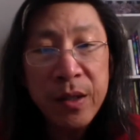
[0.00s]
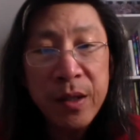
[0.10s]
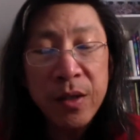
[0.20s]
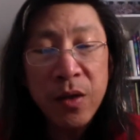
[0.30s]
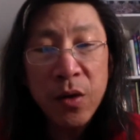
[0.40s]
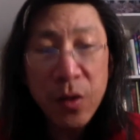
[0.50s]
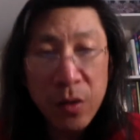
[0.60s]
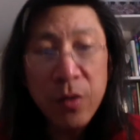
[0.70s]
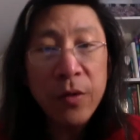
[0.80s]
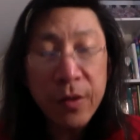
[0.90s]
And
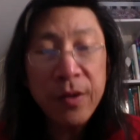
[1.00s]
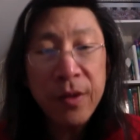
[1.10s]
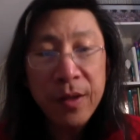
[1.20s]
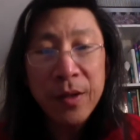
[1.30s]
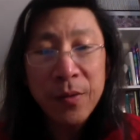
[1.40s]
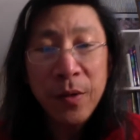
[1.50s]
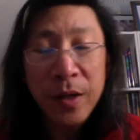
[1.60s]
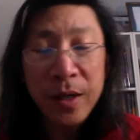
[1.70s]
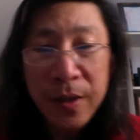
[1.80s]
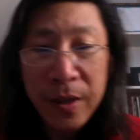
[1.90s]
Earth
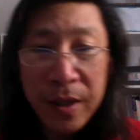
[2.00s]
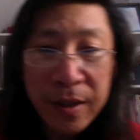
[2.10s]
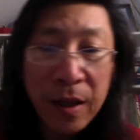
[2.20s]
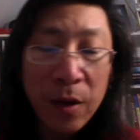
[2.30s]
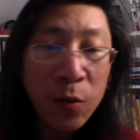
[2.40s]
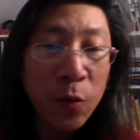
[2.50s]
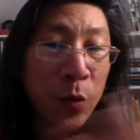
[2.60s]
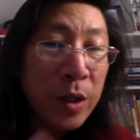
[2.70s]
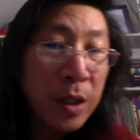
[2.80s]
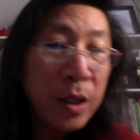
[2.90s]
right? That
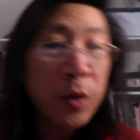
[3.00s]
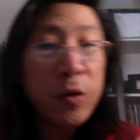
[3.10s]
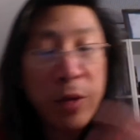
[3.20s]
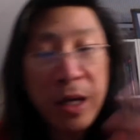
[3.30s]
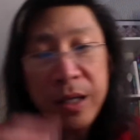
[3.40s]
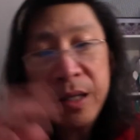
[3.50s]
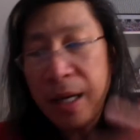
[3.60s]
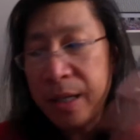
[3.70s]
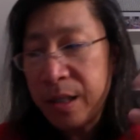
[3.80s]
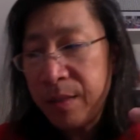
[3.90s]
we could
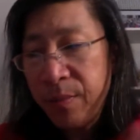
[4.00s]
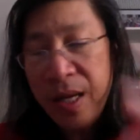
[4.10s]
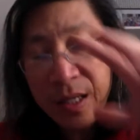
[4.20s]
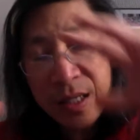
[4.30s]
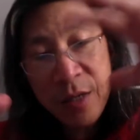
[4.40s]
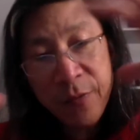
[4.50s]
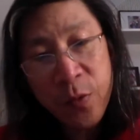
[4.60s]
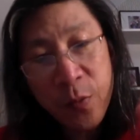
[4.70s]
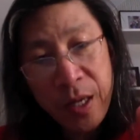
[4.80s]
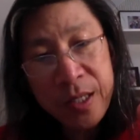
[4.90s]
recognize in many
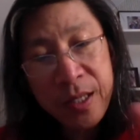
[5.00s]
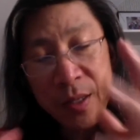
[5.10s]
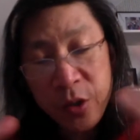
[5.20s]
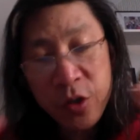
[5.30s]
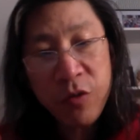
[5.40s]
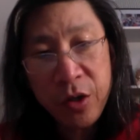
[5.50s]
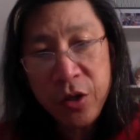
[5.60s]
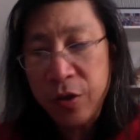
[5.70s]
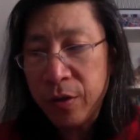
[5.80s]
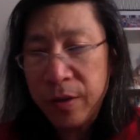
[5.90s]
different ways, like the
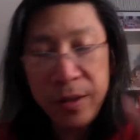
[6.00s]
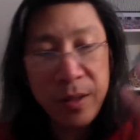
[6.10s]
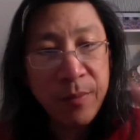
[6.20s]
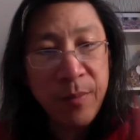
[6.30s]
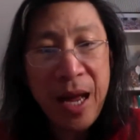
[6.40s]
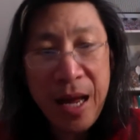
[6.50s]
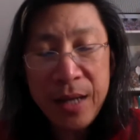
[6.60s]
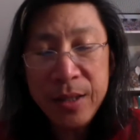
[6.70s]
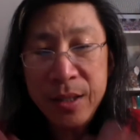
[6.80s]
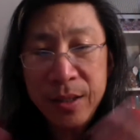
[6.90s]
structure and the
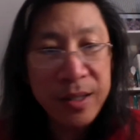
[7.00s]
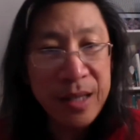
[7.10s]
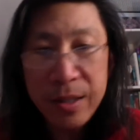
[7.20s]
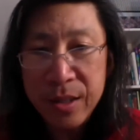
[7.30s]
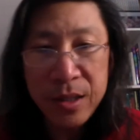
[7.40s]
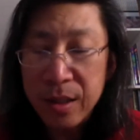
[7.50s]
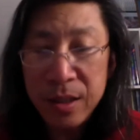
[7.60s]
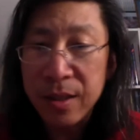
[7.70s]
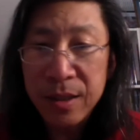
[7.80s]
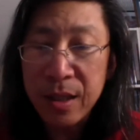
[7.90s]
mass and the
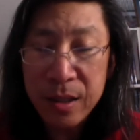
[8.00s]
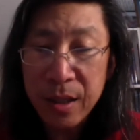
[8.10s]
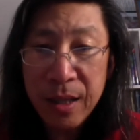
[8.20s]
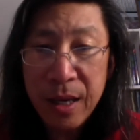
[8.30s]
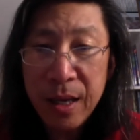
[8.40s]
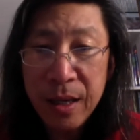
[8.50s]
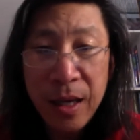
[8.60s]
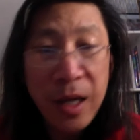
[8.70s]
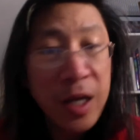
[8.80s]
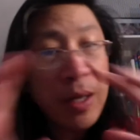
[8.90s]
density and things like that,
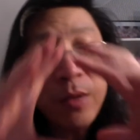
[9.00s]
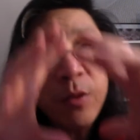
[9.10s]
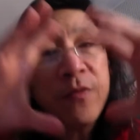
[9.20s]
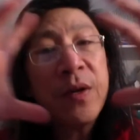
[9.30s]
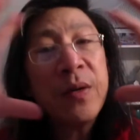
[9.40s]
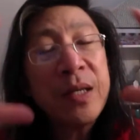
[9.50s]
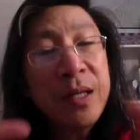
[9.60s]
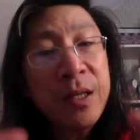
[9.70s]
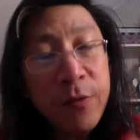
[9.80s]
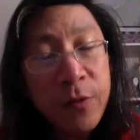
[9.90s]
might look very
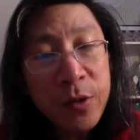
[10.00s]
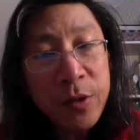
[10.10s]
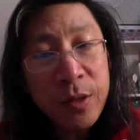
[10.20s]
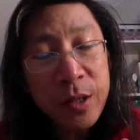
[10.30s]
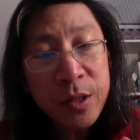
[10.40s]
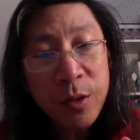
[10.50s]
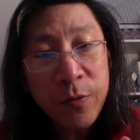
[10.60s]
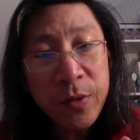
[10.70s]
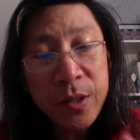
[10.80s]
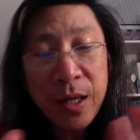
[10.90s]
different on the
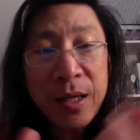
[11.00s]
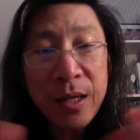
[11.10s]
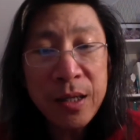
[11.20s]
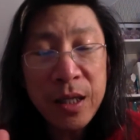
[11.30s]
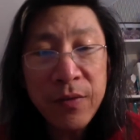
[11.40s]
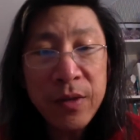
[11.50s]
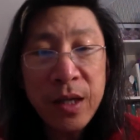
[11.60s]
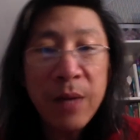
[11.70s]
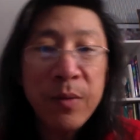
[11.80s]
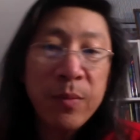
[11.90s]
surface at any given
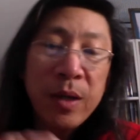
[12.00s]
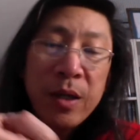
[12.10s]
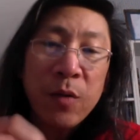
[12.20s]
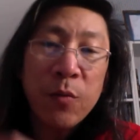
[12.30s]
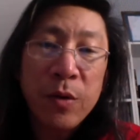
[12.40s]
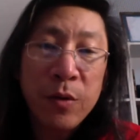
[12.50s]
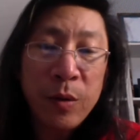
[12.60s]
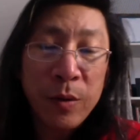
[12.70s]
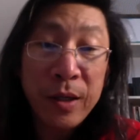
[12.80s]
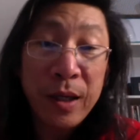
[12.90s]
time, depending on whether we
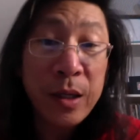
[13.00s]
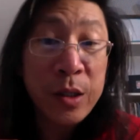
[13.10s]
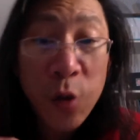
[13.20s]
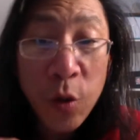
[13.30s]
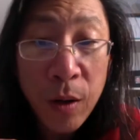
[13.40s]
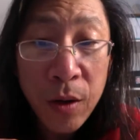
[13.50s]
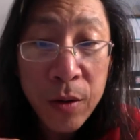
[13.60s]
were looking at a snowball